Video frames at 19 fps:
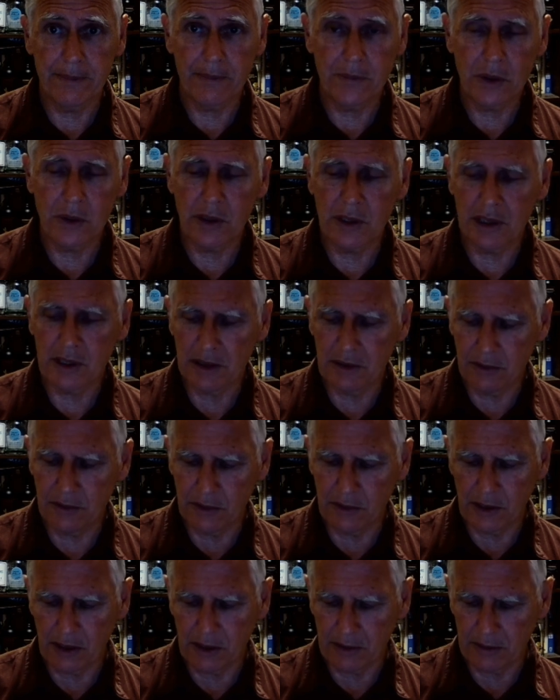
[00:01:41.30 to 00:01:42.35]
cooking, you
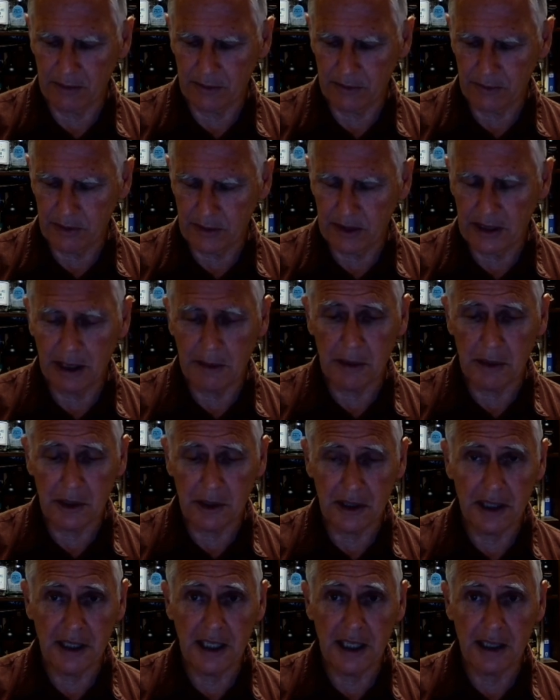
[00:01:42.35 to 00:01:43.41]
know, steaming you
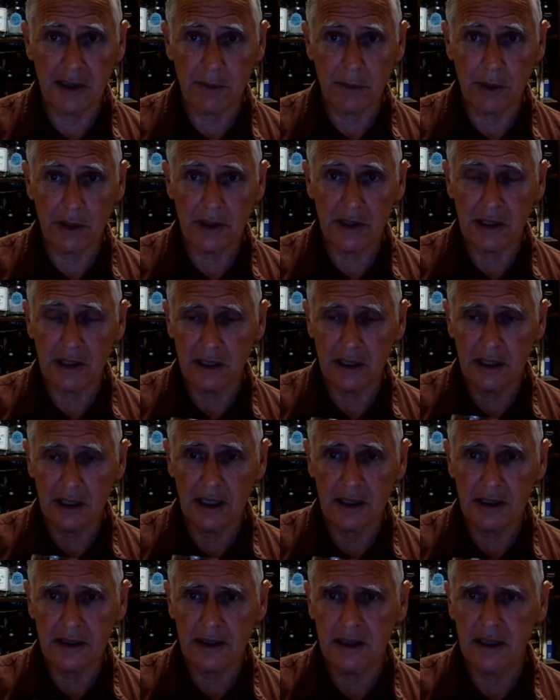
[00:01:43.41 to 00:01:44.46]
to death and roasting you the
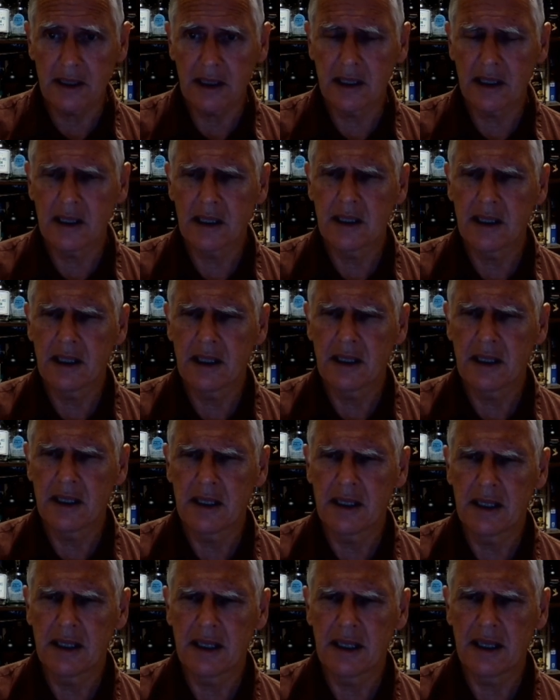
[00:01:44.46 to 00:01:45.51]
next.
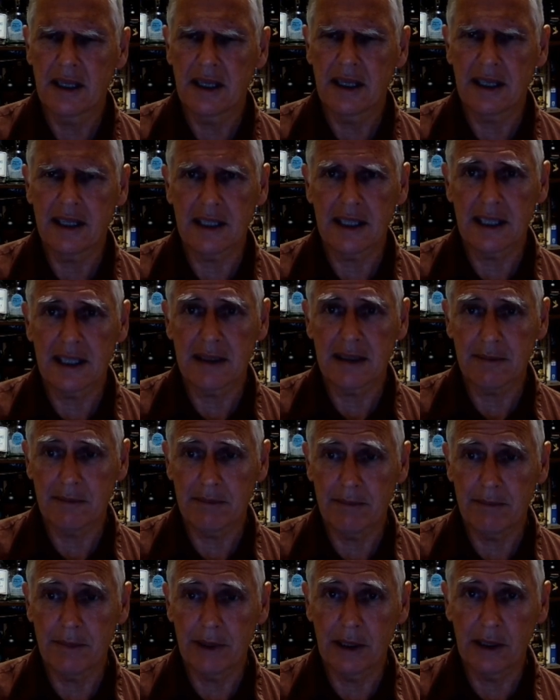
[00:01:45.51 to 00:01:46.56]
And that
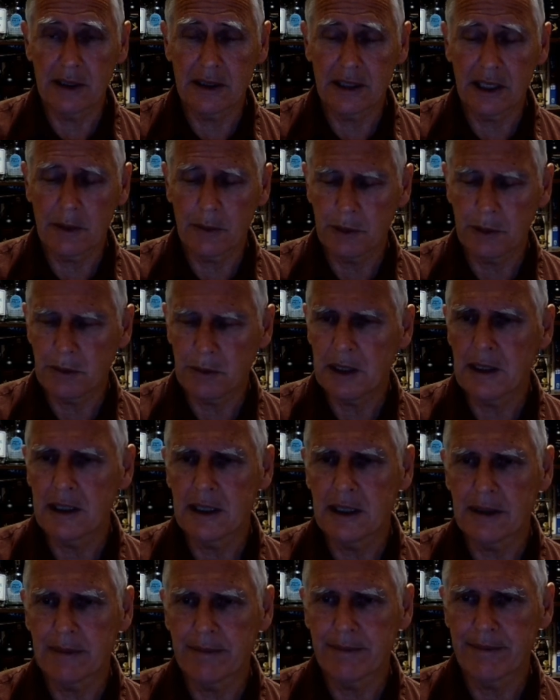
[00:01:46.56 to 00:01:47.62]
bung sound would be
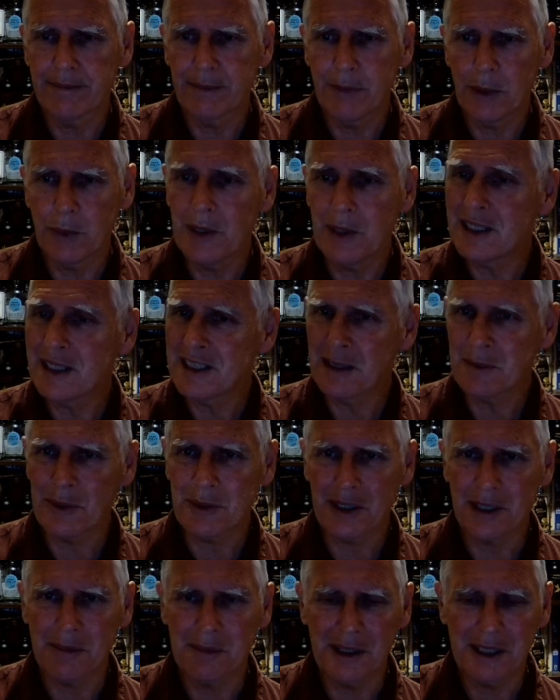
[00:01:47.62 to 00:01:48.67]
my weekly summary
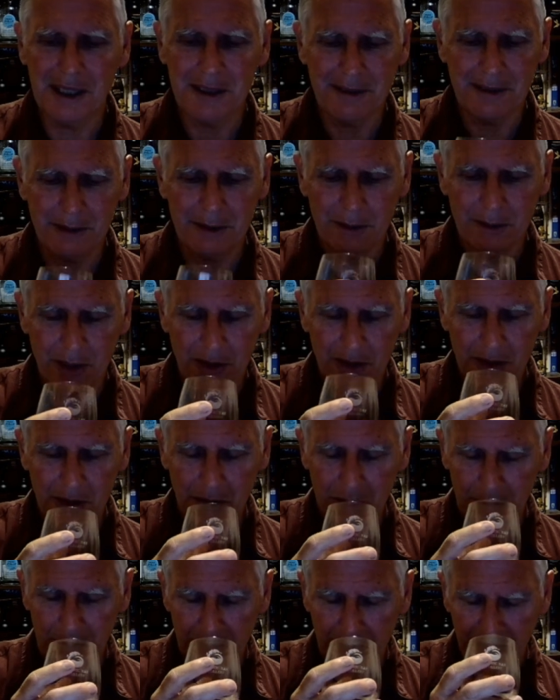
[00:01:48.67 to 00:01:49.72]
coming in. I'm
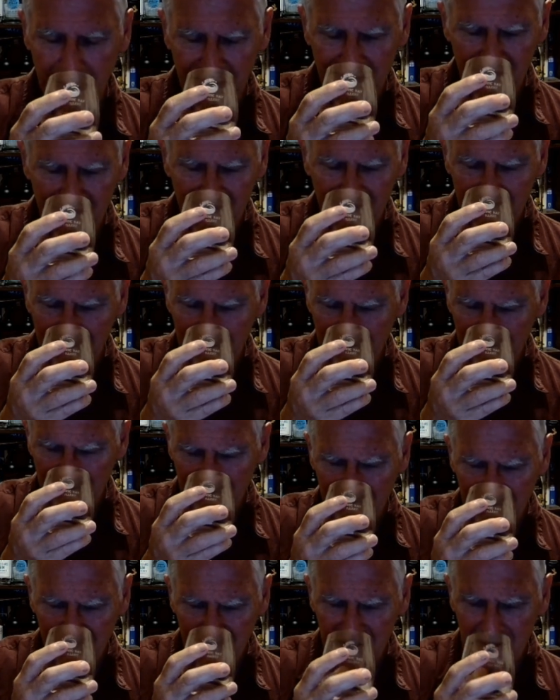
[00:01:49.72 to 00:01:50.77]
cute.
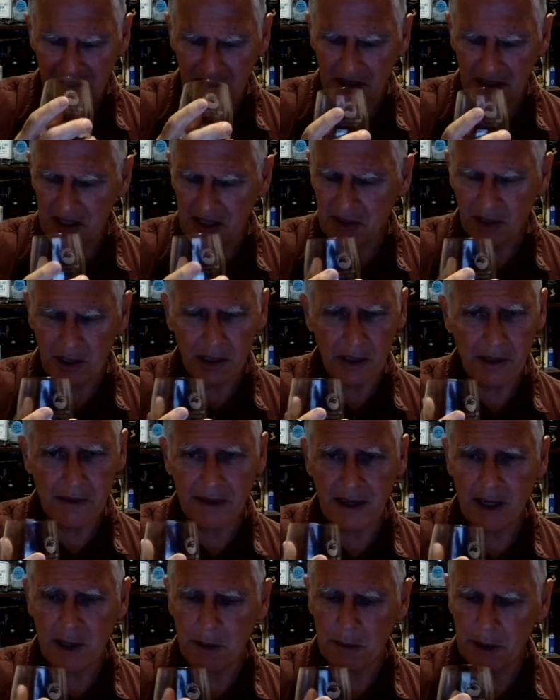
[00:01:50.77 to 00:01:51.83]
So there's not a lot of
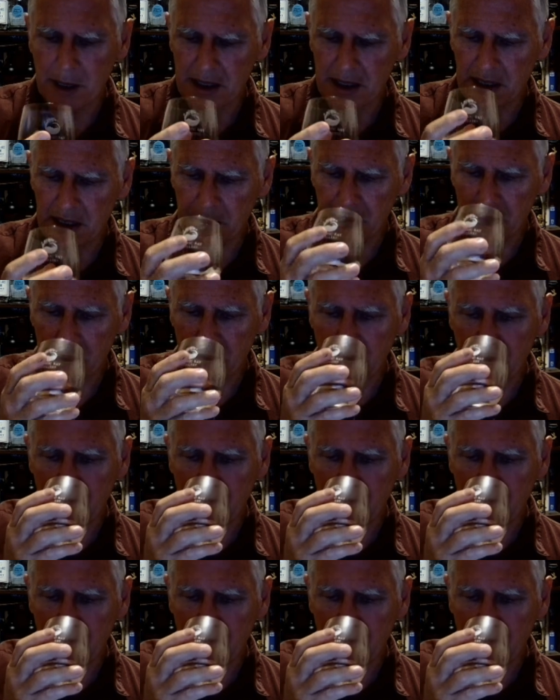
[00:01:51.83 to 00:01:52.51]
aromatics happening.